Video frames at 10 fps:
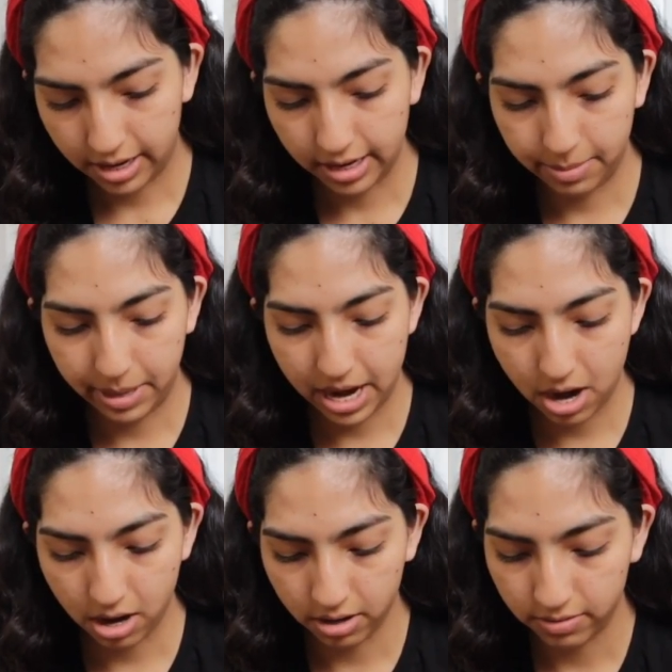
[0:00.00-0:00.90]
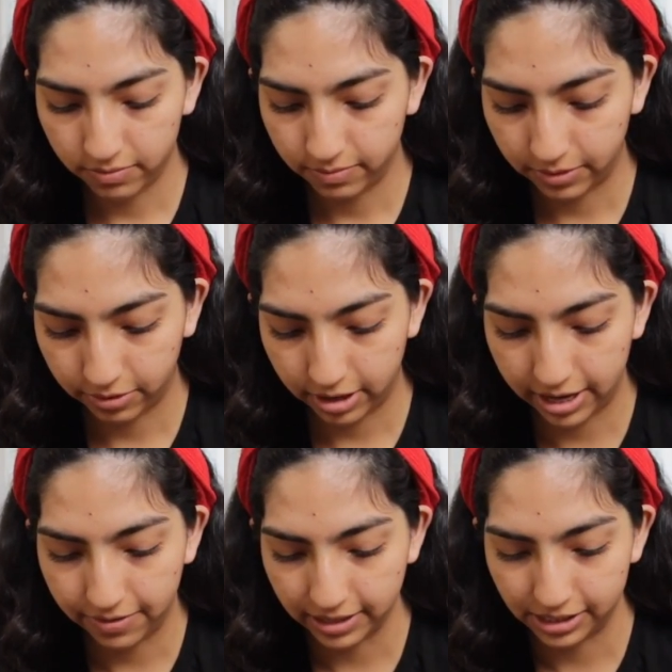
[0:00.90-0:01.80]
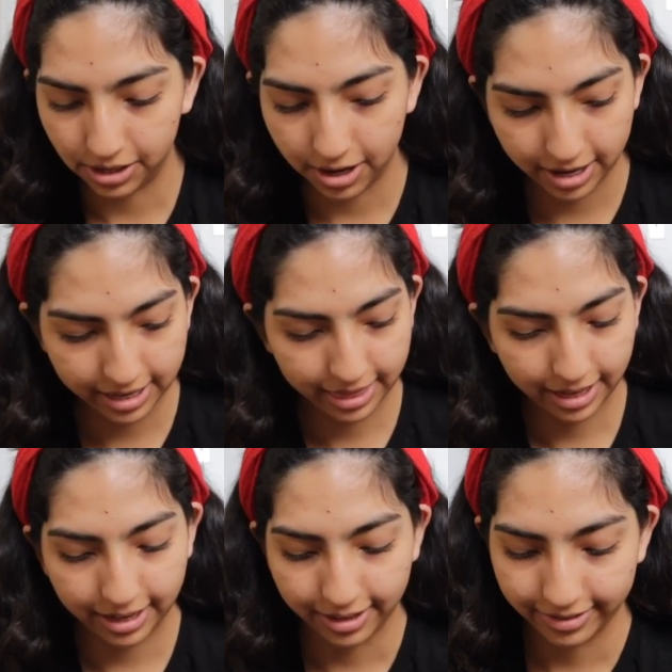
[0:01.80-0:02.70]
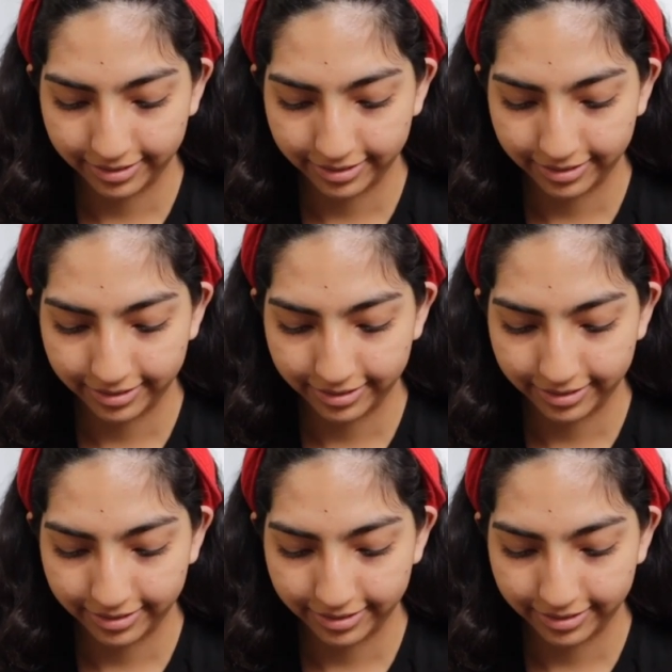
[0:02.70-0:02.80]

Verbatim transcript: need a mirror before I even start anything.